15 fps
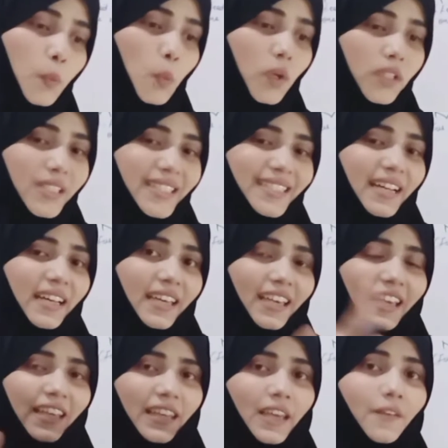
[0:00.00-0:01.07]
What is the
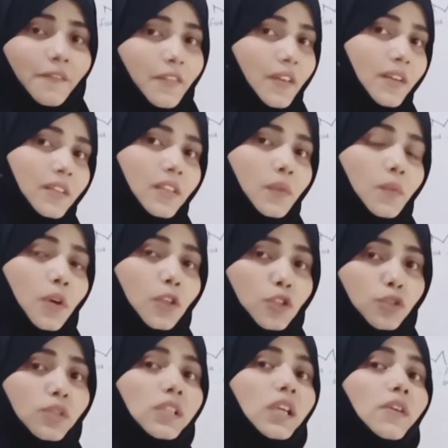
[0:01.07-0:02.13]
area where they want
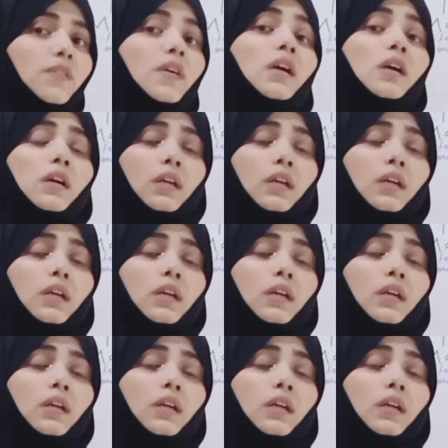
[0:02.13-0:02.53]
to live?